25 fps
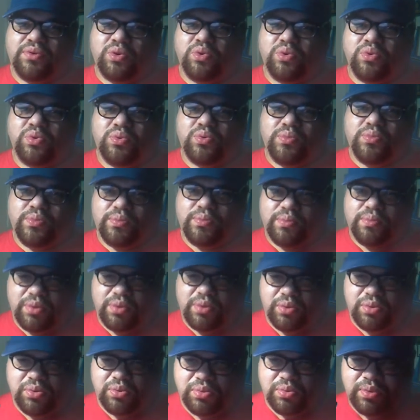who
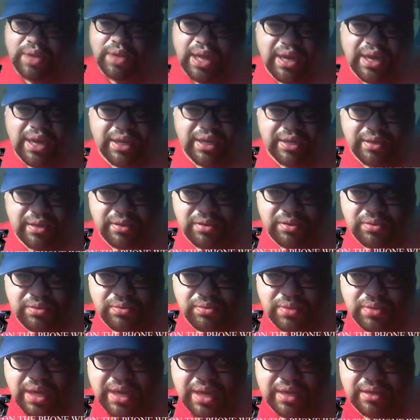who got
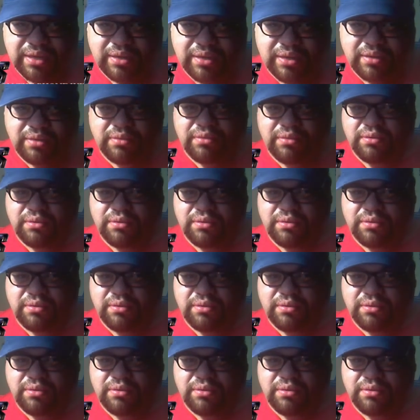who got it